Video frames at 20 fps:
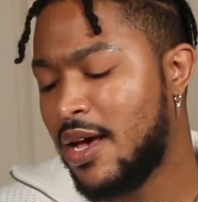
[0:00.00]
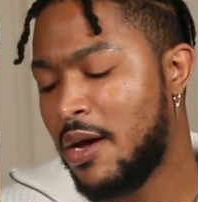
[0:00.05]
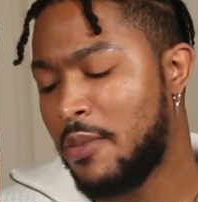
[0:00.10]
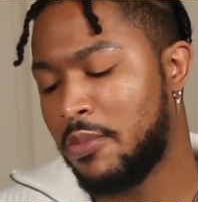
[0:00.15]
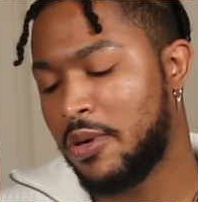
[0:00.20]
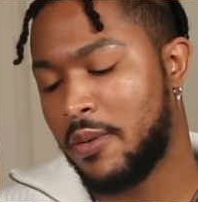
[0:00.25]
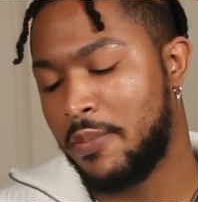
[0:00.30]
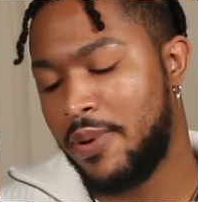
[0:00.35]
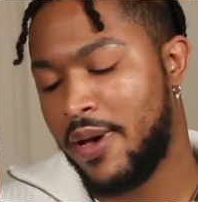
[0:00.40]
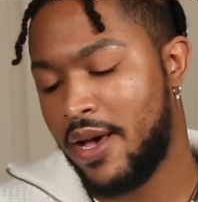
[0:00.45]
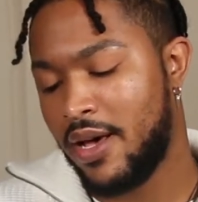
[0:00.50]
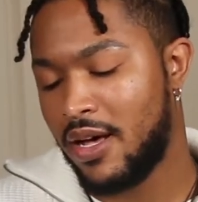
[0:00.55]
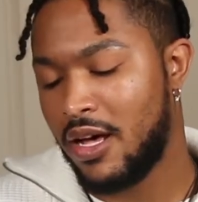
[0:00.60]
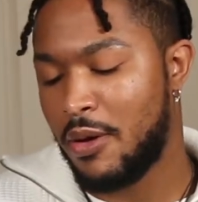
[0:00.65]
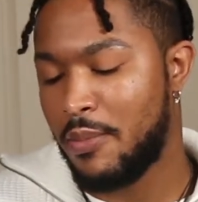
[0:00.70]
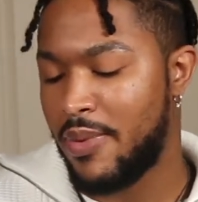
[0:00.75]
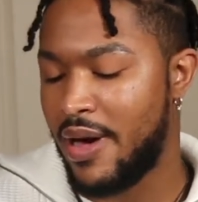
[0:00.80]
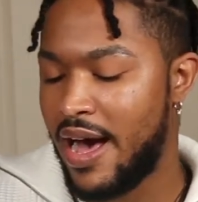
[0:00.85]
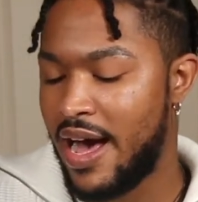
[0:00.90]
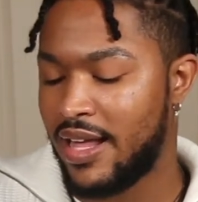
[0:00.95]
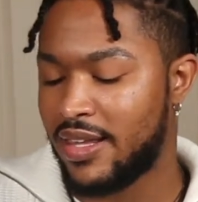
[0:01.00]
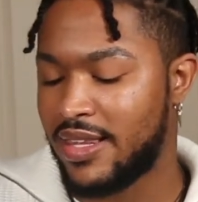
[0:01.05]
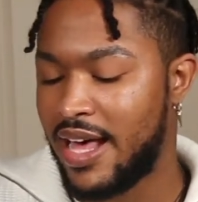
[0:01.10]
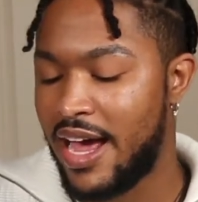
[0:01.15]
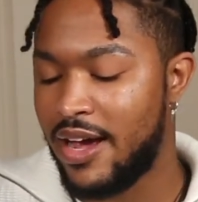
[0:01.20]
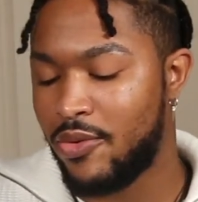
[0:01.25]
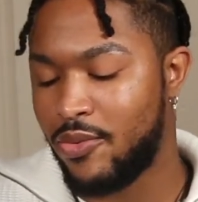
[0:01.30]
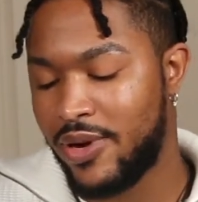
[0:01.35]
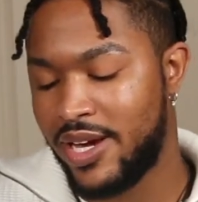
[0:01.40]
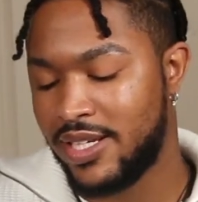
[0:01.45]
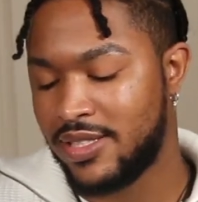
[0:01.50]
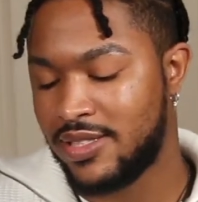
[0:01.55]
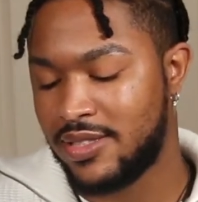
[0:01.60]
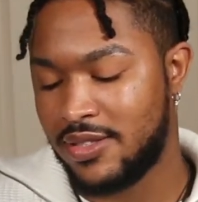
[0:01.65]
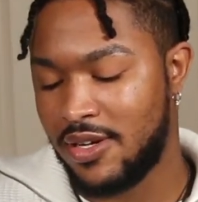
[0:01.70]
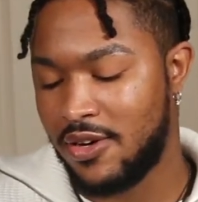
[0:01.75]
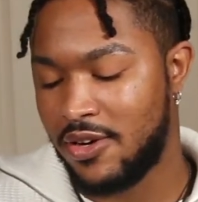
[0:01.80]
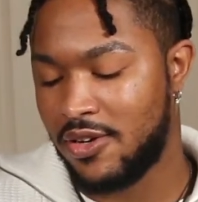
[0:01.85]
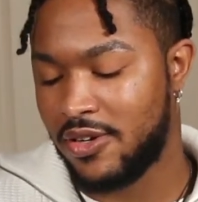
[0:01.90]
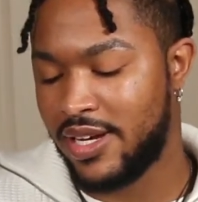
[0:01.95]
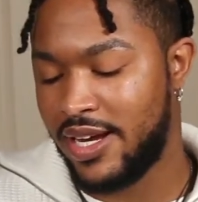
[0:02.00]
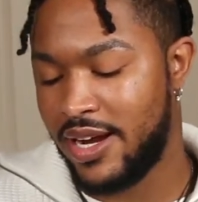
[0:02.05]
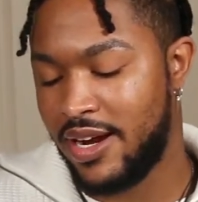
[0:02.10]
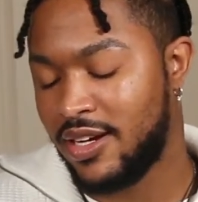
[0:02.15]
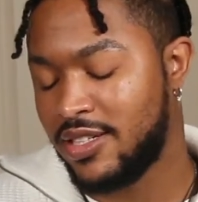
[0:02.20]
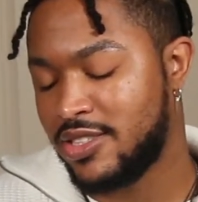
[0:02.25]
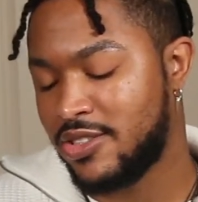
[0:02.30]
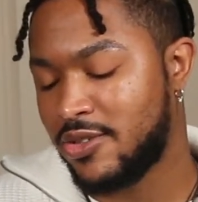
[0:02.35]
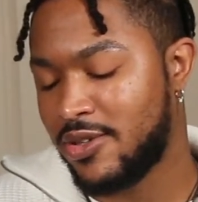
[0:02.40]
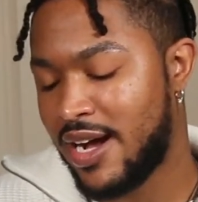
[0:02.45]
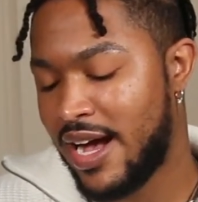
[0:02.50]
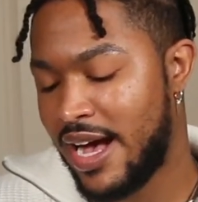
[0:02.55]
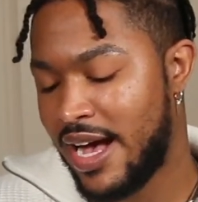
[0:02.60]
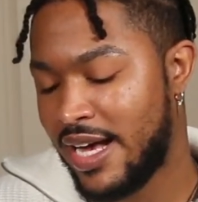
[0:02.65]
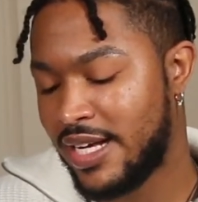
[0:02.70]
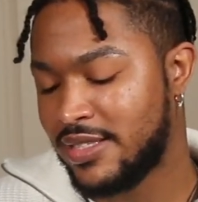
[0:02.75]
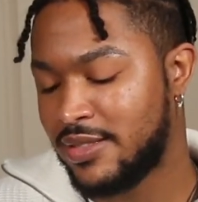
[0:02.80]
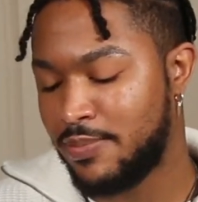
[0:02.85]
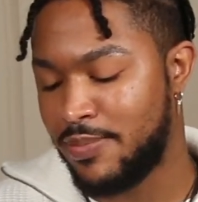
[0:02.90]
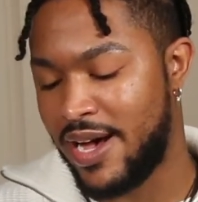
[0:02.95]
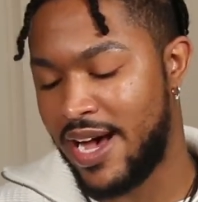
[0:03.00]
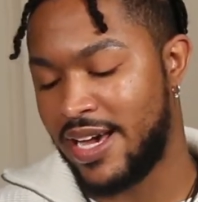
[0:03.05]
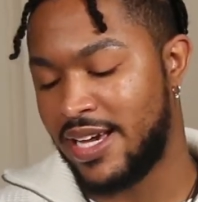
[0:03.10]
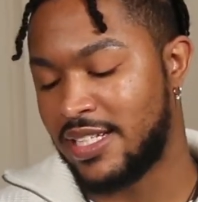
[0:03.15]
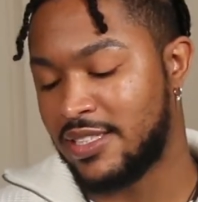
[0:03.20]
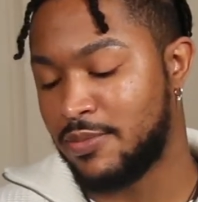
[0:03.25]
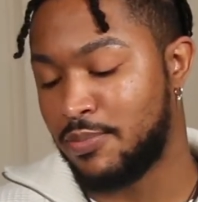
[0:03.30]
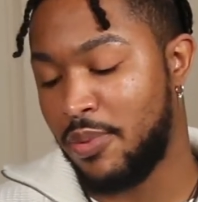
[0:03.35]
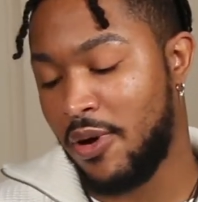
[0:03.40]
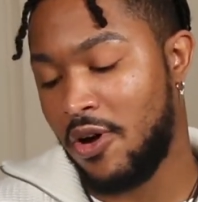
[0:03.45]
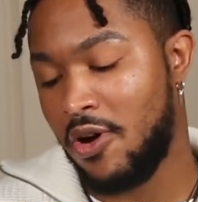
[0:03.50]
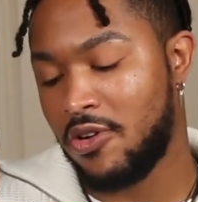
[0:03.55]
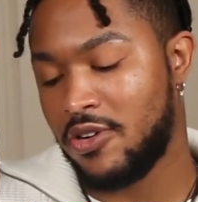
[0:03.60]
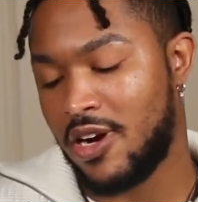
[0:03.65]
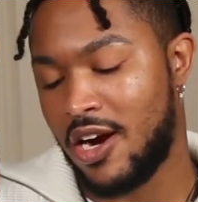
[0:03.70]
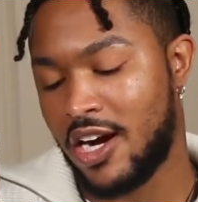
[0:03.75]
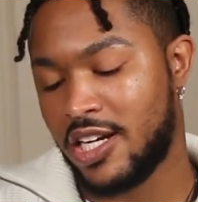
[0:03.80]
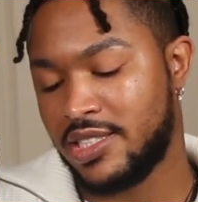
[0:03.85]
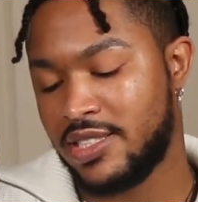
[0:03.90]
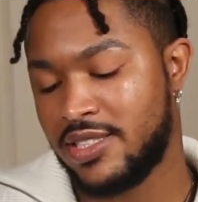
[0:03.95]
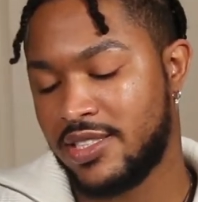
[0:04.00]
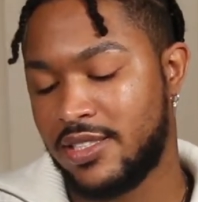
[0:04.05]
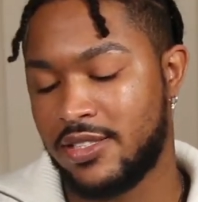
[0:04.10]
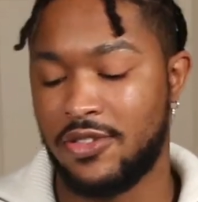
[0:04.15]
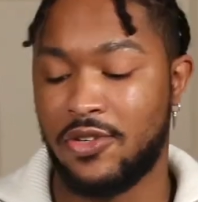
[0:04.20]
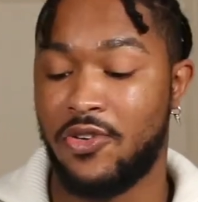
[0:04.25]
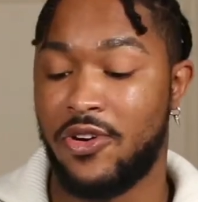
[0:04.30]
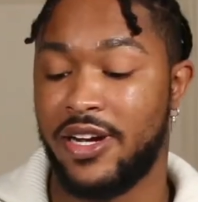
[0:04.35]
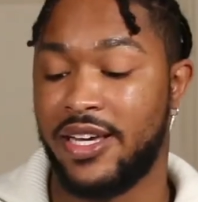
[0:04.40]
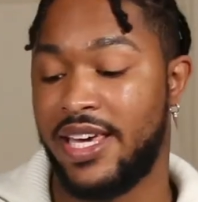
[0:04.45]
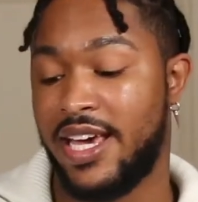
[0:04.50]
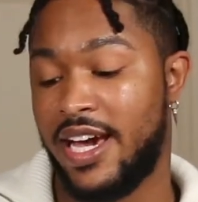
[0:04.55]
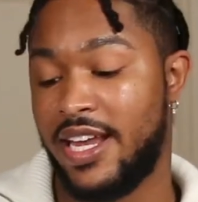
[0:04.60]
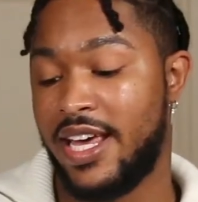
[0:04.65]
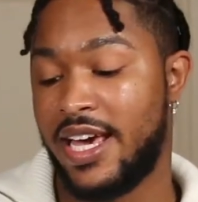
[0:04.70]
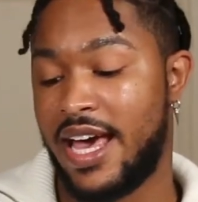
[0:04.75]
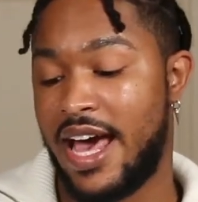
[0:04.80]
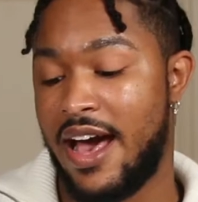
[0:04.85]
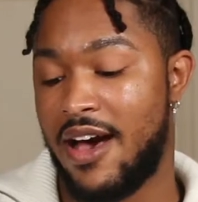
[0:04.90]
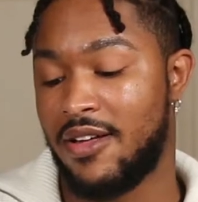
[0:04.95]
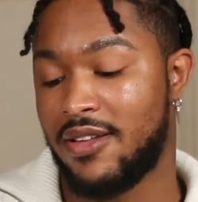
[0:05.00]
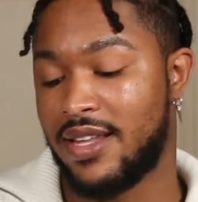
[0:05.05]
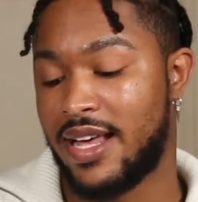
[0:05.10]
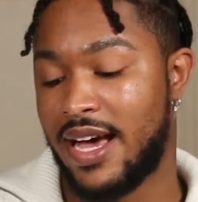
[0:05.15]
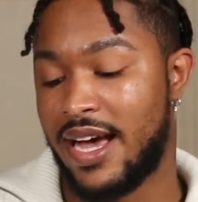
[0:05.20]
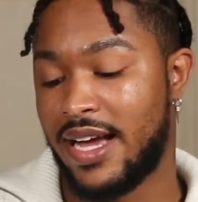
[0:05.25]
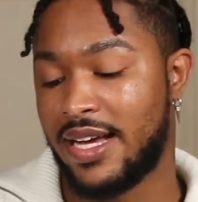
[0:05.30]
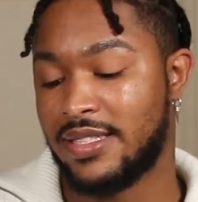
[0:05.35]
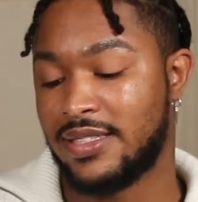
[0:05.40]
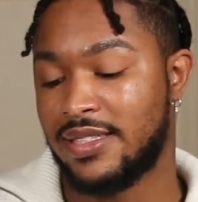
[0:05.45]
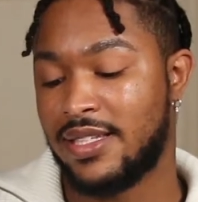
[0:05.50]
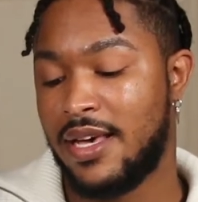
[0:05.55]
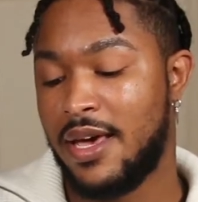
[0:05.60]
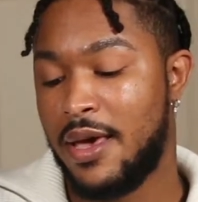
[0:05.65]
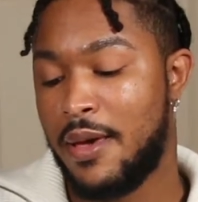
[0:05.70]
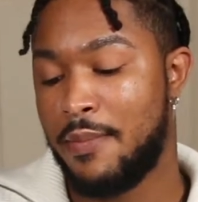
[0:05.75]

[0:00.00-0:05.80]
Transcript: propelled by a lightweight sole characterized by its bold arches and organic outlines,